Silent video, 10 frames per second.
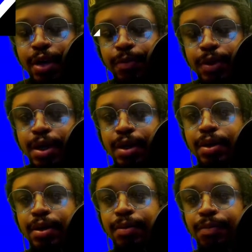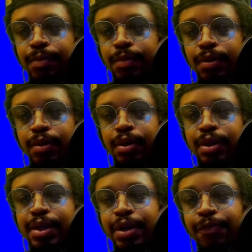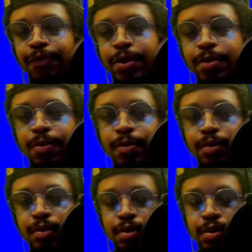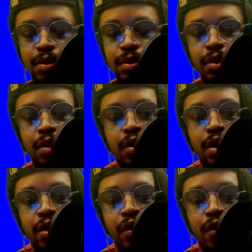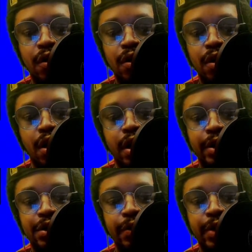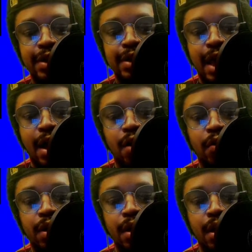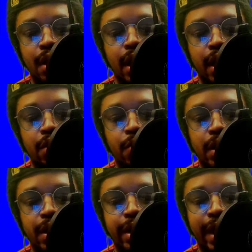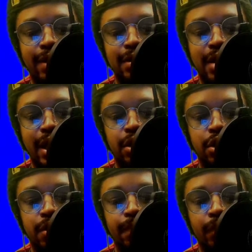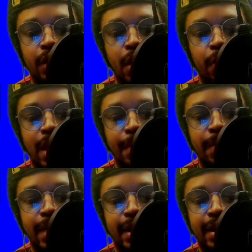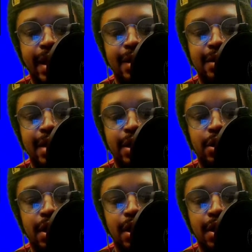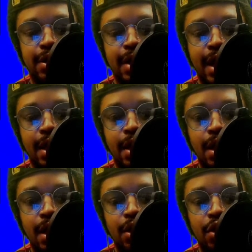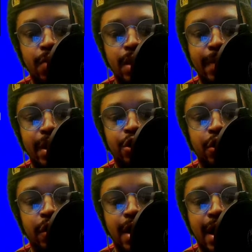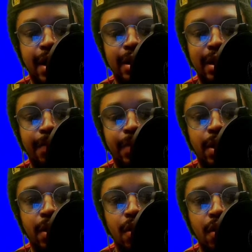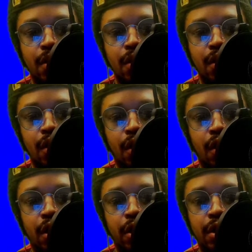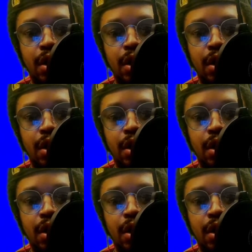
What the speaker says: me. God damn. That's how you feel? Hold on, y'all. All right, so it is loud, and you want to gain stage it. And what I mean by gain staging it is that you want to make sure you're not clipping on